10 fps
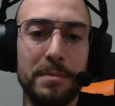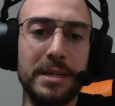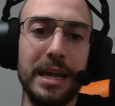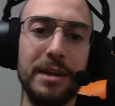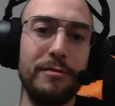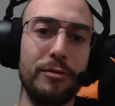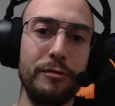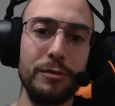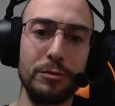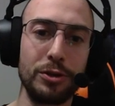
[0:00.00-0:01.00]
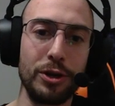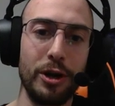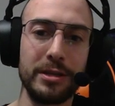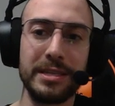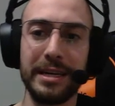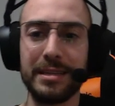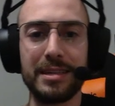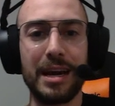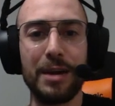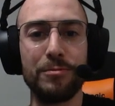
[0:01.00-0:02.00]
to date for future content.
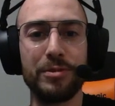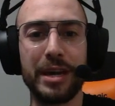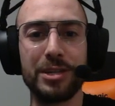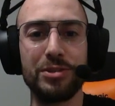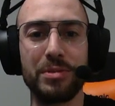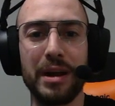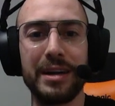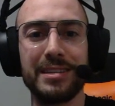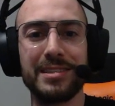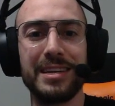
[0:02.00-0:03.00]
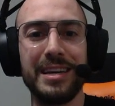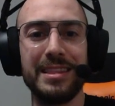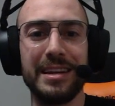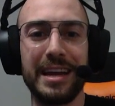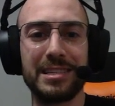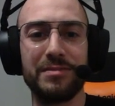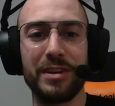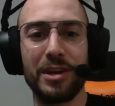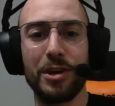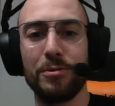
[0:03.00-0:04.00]
I will catch you guys in the next
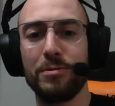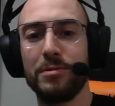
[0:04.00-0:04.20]
video.